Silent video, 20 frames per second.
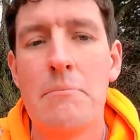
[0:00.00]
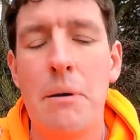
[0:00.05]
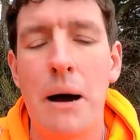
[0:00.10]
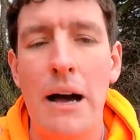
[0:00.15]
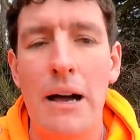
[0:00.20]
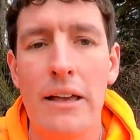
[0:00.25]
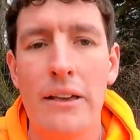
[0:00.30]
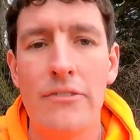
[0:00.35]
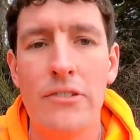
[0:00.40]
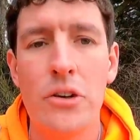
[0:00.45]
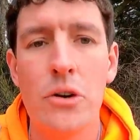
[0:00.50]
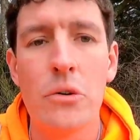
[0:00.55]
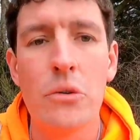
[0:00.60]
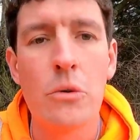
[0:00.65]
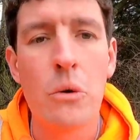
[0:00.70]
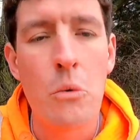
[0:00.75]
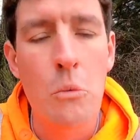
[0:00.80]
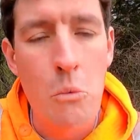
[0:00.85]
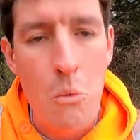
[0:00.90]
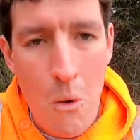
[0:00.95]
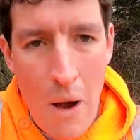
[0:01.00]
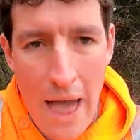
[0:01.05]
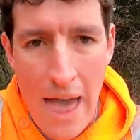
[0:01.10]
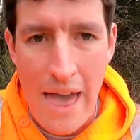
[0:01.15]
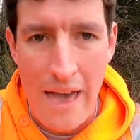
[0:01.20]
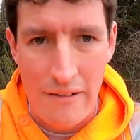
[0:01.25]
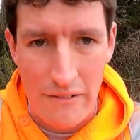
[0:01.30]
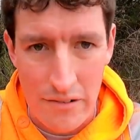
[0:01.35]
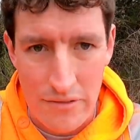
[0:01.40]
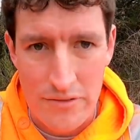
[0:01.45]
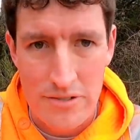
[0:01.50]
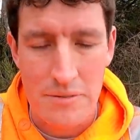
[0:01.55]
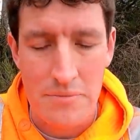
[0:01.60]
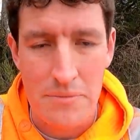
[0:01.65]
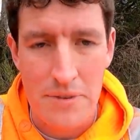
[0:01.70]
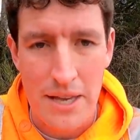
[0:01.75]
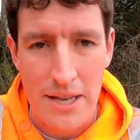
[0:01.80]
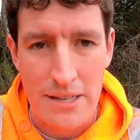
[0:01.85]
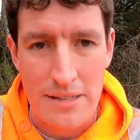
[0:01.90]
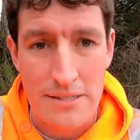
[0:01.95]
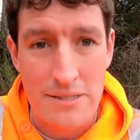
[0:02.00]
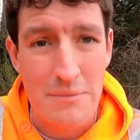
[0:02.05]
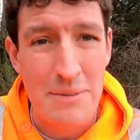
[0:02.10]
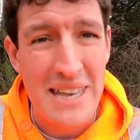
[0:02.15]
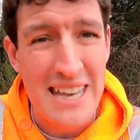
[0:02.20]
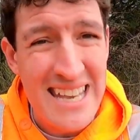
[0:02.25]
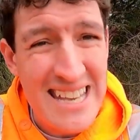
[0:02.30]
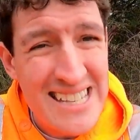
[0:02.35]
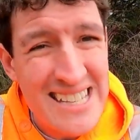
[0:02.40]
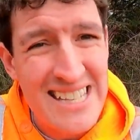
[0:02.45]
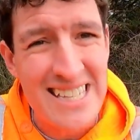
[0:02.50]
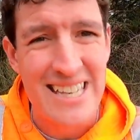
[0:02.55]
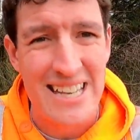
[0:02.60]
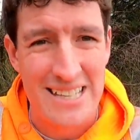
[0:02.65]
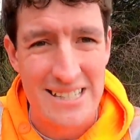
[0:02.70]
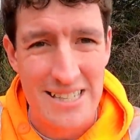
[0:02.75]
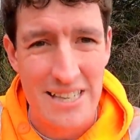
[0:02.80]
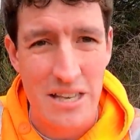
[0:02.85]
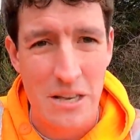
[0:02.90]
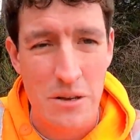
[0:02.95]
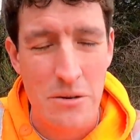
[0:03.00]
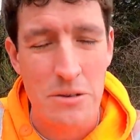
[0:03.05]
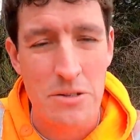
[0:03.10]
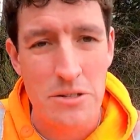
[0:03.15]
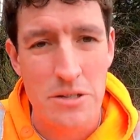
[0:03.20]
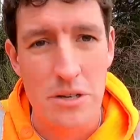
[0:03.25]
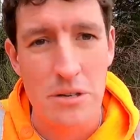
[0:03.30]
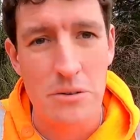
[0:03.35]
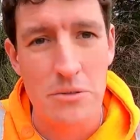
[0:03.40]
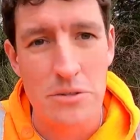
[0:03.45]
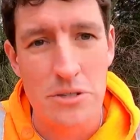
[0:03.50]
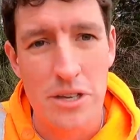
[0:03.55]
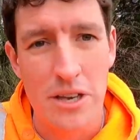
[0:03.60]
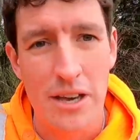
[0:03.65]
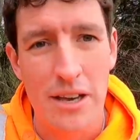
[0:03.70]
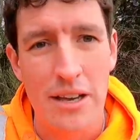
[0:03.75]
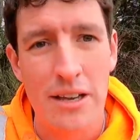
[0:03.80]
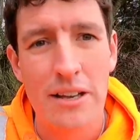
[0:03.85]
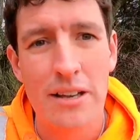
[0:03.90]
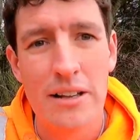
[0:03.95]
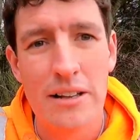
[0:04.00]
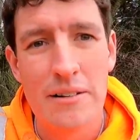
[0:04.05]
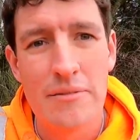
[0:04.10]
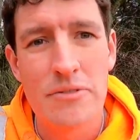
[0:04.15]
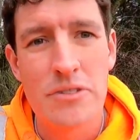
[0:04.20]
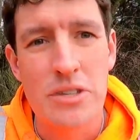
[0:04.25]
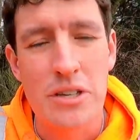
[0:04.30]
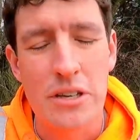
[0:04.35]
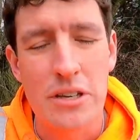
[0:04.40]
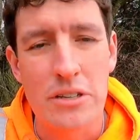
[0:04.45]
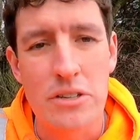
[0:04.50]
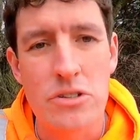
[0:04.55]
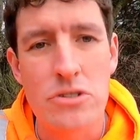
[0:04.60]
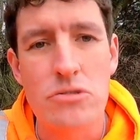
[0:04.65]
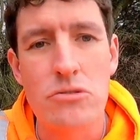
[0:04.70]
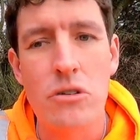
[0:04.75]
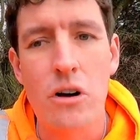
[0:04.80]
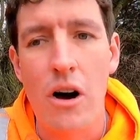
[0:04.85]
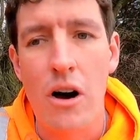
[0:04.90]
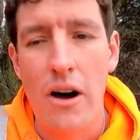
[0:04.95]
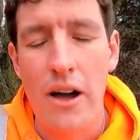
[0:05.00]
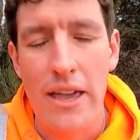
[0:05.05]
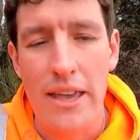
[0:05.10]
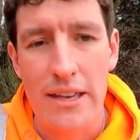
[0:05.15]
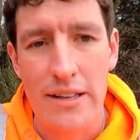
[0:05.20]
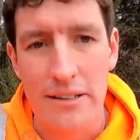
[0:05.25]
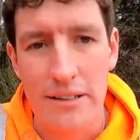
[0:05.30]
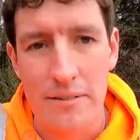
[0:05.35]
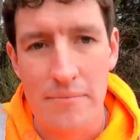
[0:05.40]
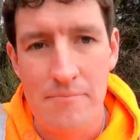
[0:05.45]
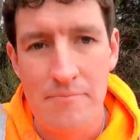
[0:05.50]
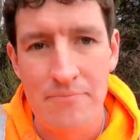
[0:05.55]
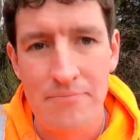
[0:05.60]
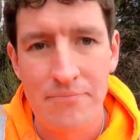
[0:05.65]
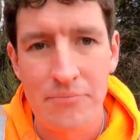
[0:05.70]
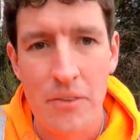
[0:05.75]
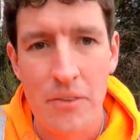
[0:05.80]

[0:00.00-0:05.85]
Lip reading: But if you're aware of some easy things that you can do to try and,